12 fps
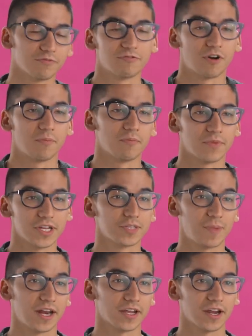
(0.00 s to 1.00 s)
from
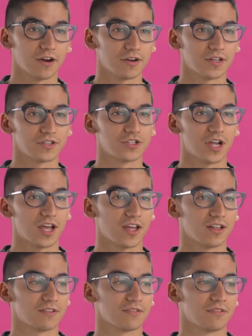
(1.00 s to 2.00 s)
Hispanic heritage
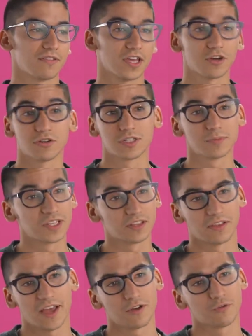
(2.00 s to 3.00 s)
and they couldn't speak the
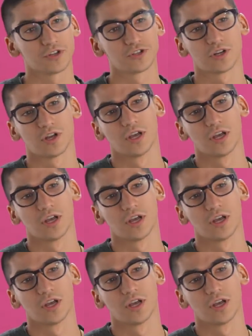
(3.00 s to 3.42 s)
language.